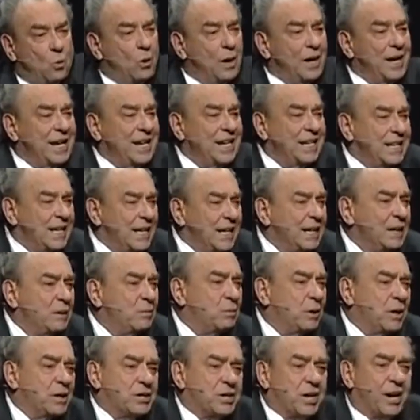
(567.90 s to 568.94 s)
what he
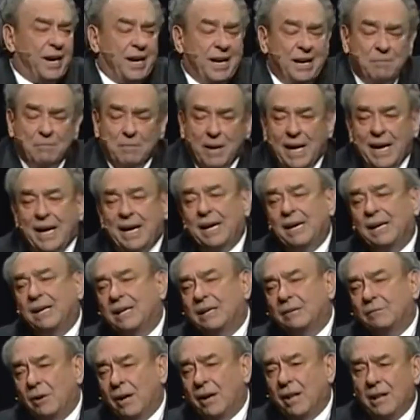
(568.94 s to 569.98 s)
did was that he
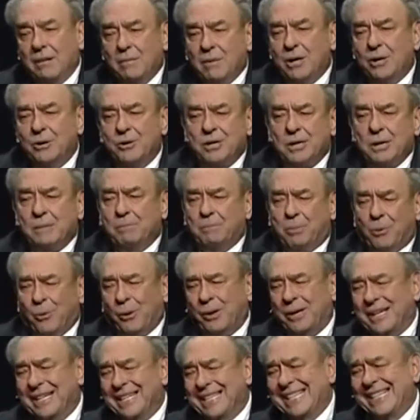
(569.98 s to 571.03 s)
made one of the most
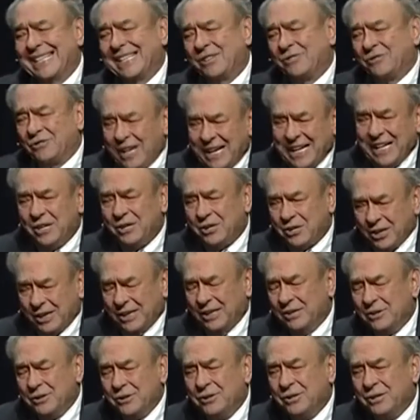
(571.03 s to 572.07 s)
important
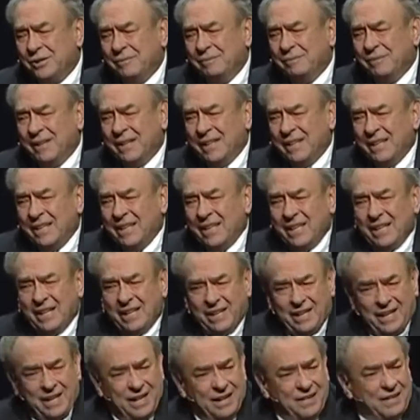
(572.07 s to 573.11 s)
distinctions
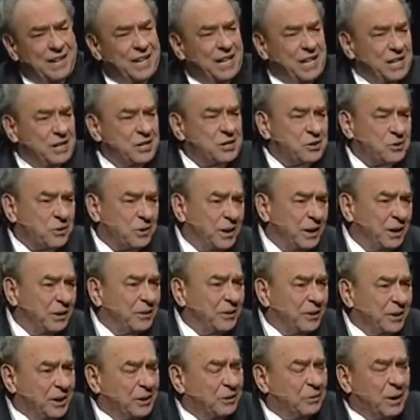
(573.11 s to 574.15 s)
in the history of
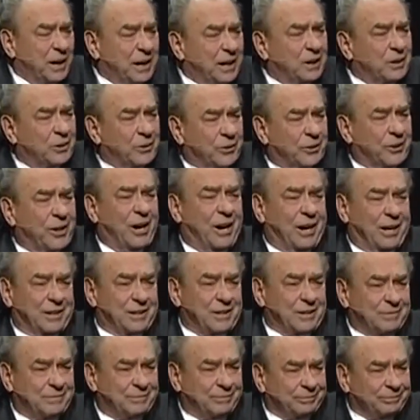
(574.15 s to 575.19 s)
theoretical
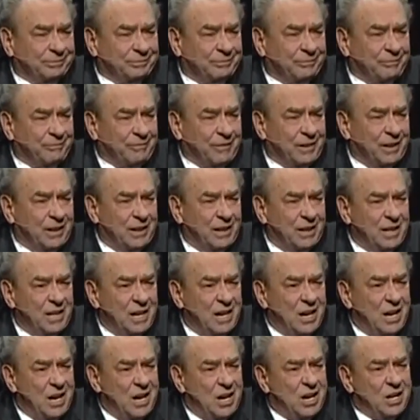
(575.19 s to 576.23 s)
thought.
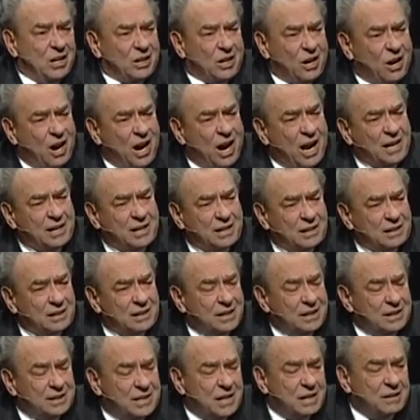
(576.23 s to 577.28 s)
Kant
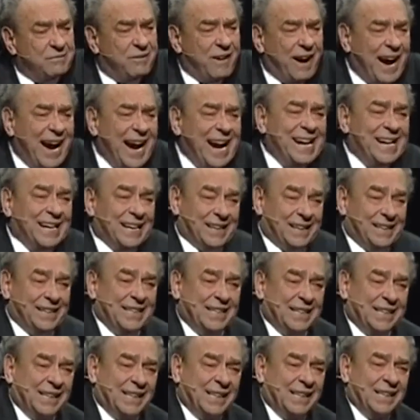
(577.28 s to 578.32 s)

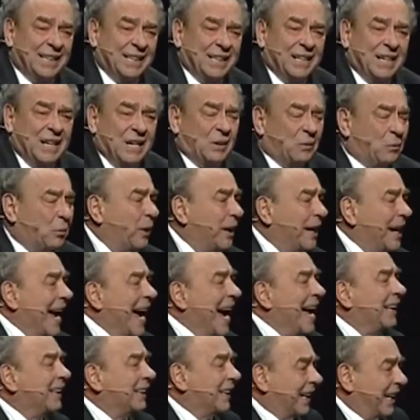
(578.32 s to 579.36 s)
divided
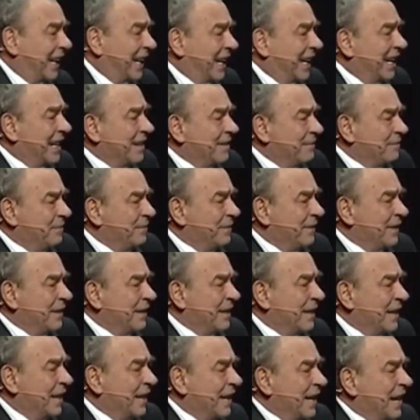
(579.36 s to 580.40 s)
reality
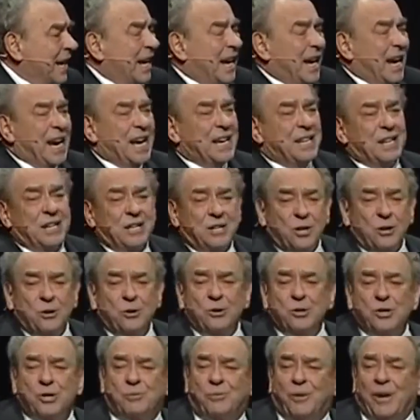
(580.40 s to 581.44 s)
into
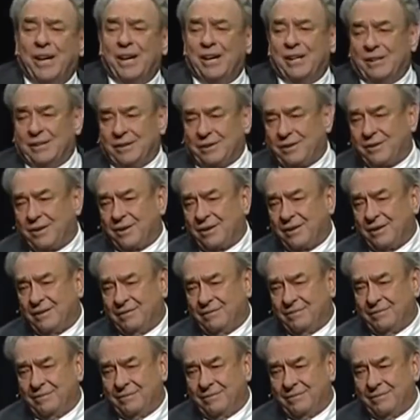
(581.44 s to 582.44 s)
two spheres